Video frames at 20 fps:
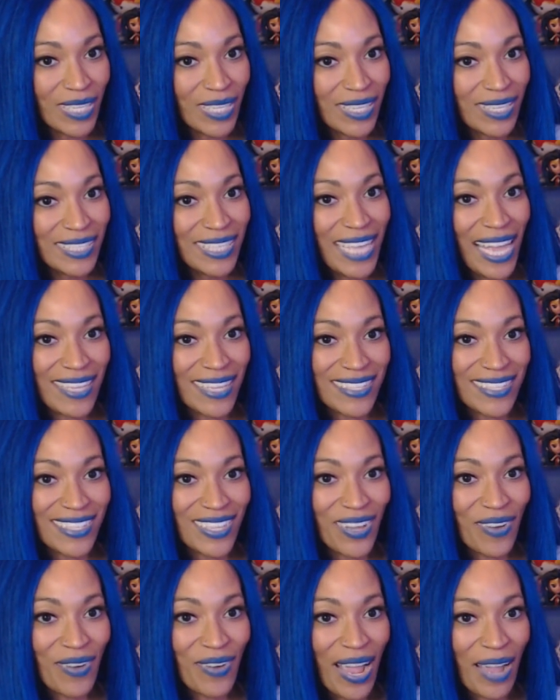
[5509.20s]
Yes,
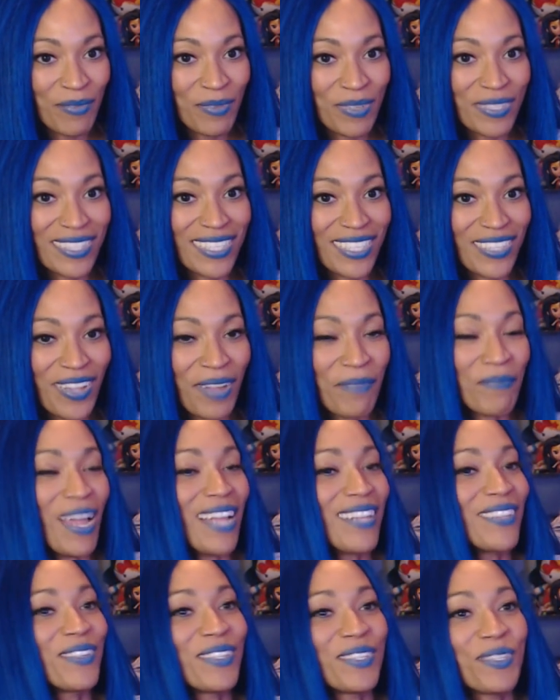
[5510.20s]
so I will see. I'm not
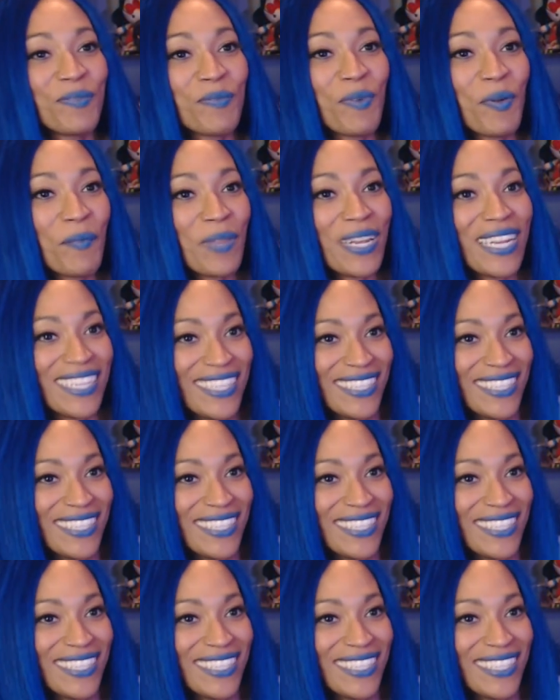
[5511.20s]
doing 2 more minutes.